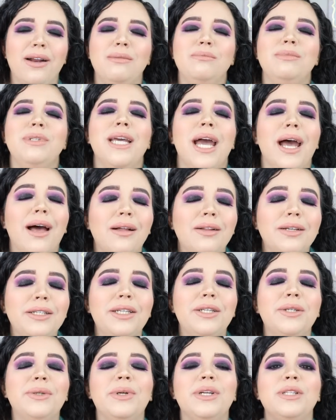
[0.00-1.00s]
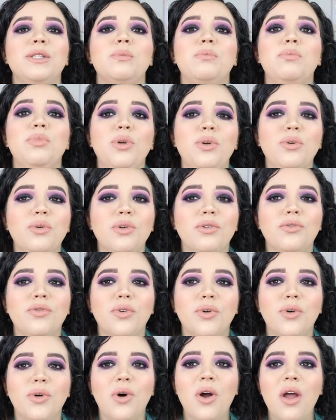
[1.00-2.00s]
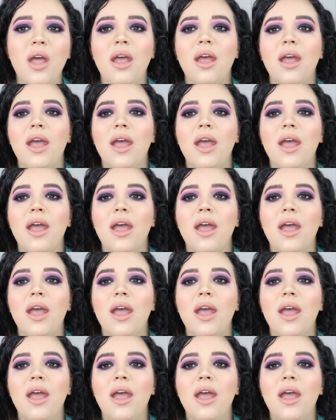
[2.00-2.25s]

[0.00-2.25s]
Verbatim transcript: And I'm telling you, it's beautiful.